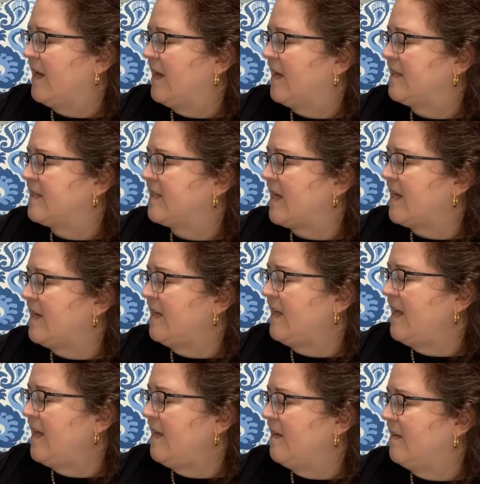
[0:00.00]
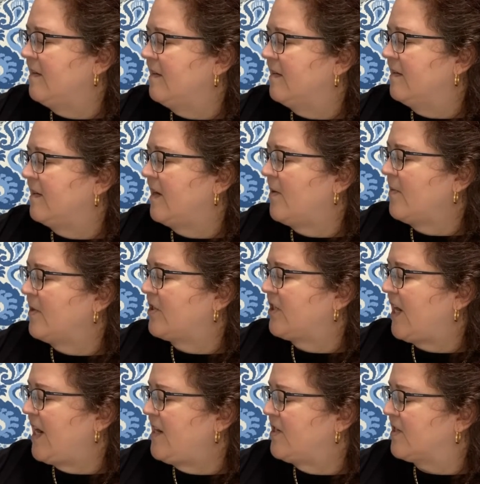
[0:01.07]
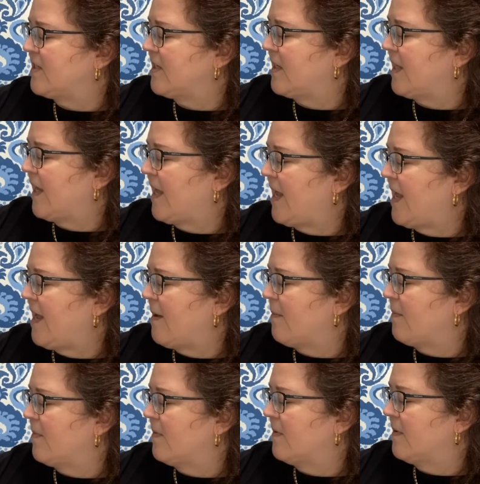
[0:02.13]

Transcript: And suddenly, there were changes in the camp.